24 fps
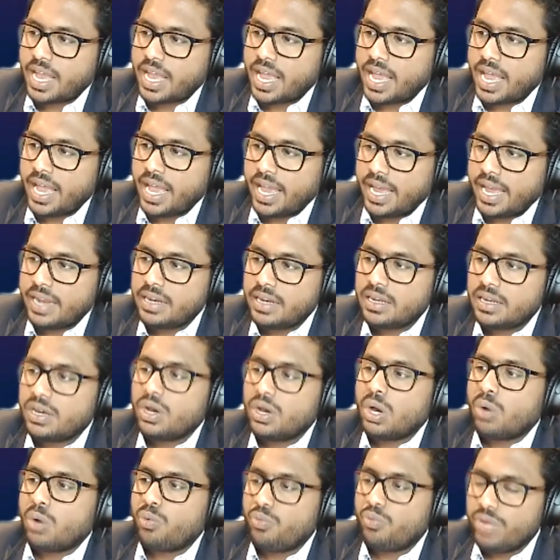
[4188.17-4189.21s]
And
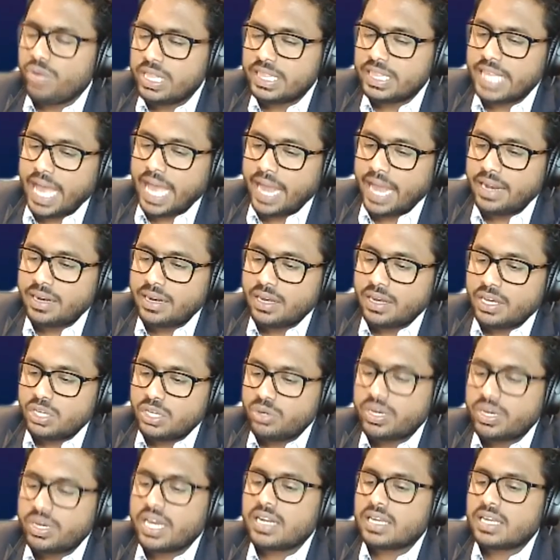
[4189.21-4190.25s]
with that,
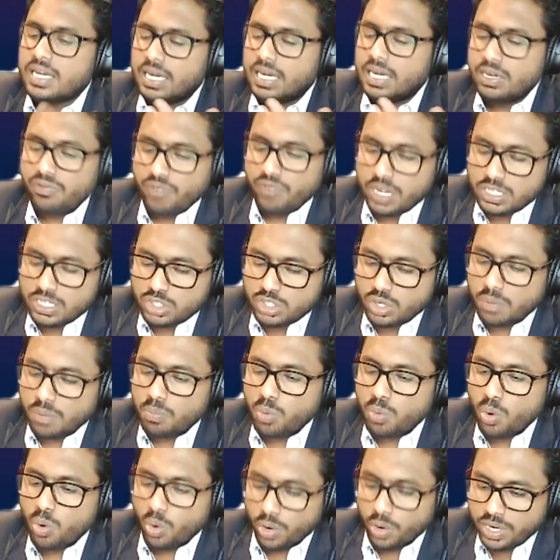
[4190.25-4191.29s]
you can convince your
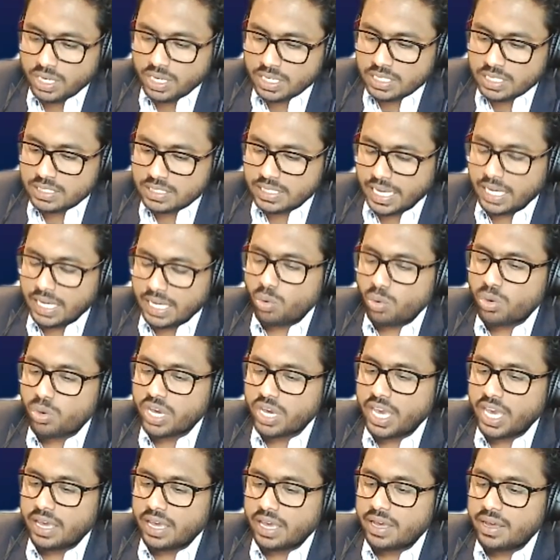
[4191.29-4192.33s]
board saying,
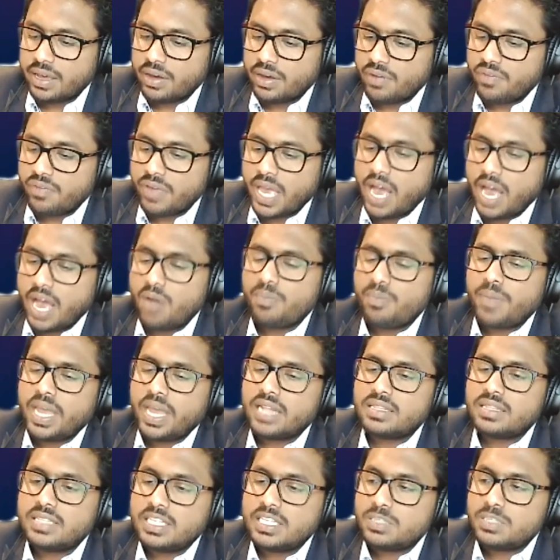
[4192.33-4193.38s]
okay, we have
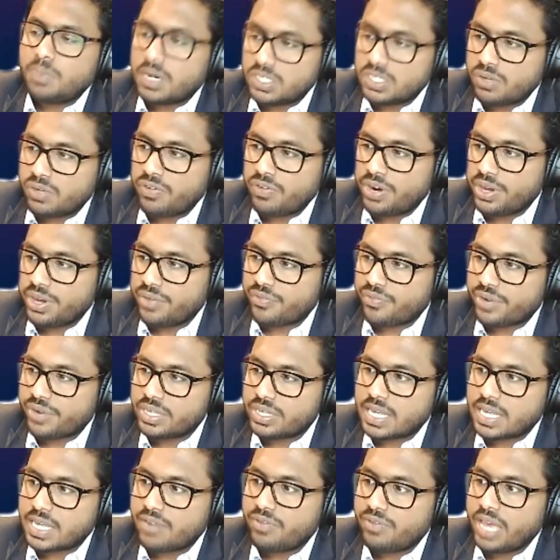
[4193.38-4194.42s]
made this much of a
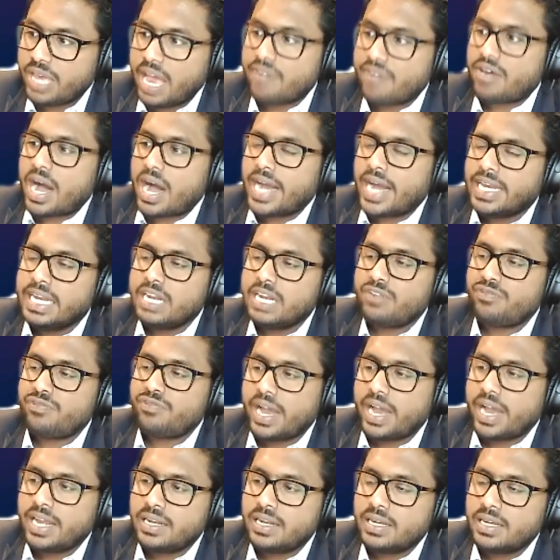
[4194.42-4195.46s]
difference and we have
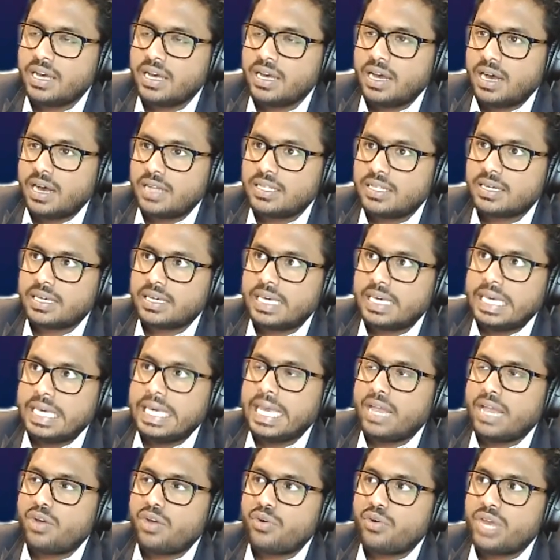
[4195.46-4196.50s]
identified the
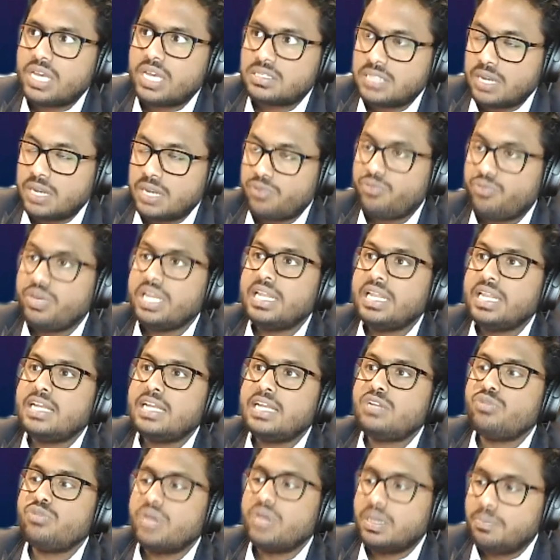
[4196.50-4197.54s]
key areas that we
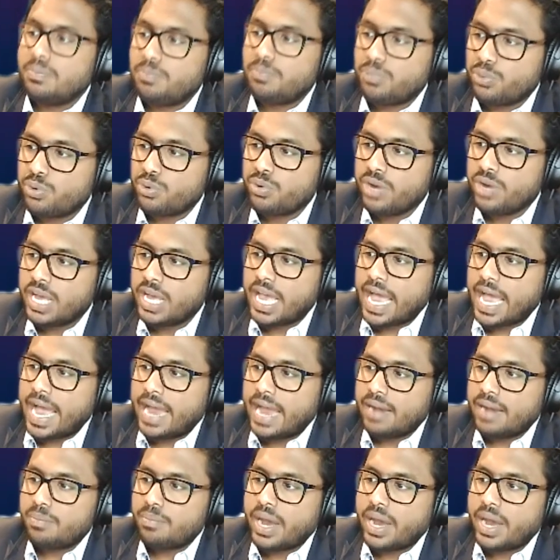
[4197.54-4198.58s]
need to improve.
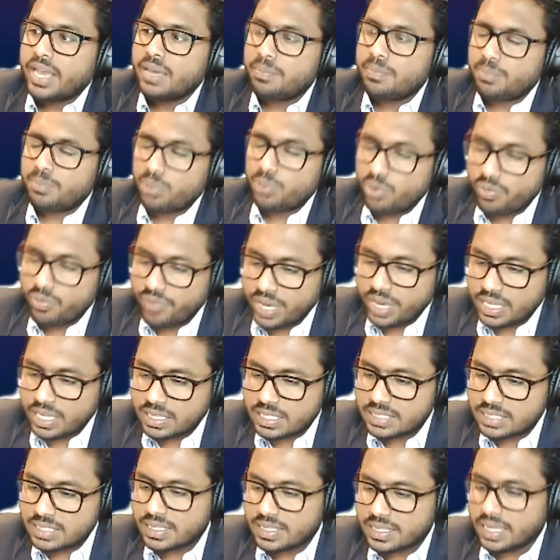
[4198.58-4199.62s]
And by improving
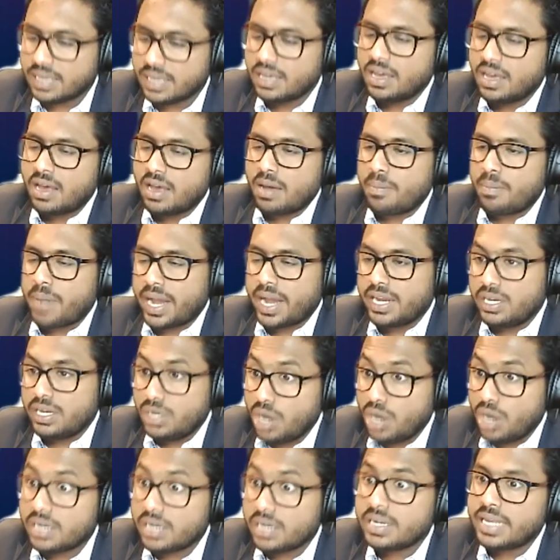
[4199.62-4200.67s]
this thing, by
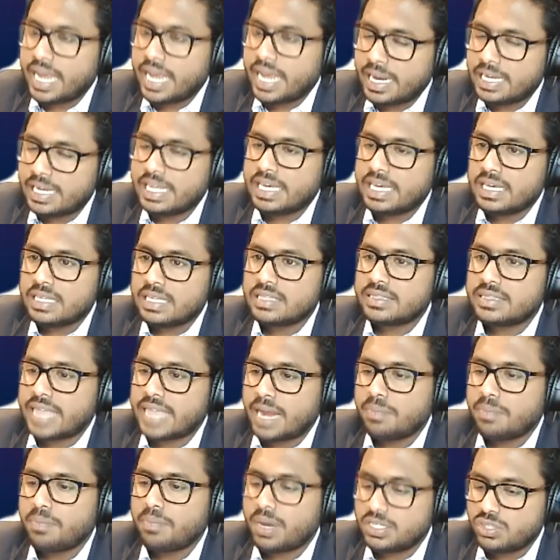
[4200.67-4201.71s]
not getting
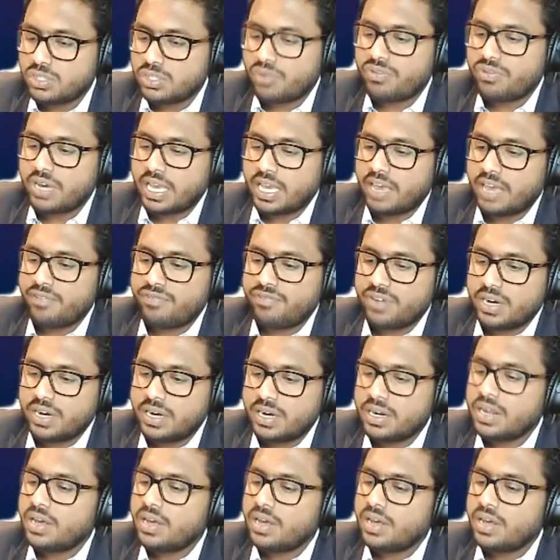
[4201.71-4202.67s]
that much of an effort,